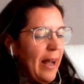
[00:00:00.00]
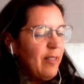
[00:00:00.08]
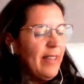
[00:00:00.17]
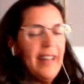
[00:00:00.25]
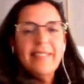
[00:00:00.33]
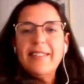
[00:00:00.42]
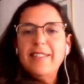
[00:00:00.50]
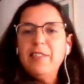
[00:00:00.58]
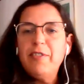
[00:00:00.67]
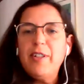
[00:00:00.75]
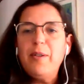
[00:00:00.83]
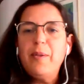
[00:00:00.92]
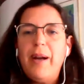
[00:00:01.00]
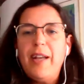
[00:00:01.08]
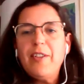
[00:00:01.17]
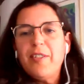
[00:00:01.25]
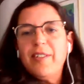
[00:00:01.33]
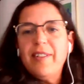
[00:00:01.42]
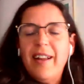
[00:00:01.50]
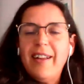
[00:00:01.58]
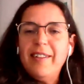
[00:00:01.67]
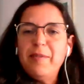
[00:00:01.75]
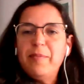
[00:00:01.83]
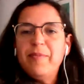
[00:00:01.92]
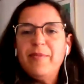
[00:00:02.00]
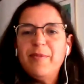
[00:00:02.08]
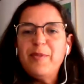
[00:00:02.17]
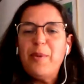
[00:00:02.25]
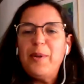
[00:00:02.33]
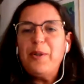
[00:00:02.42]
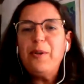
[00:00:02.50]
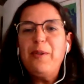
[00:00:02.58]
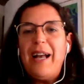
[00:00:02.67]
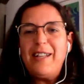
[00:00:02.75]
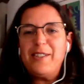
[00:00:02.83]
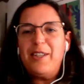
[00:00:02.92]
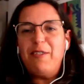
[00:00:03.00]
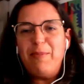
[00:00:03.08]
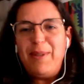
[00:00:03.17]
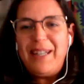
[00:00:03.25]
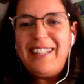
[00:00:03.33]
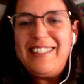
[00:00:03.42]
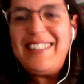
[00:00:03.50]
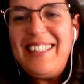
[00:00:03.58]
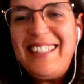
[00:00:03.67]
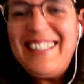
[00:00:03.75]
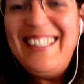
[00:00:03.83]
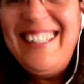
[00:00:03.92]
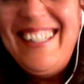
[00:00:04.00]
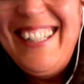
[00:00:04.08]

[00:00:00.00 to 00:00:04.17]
wow, that is a difficult question. Well, you guys give me an idea.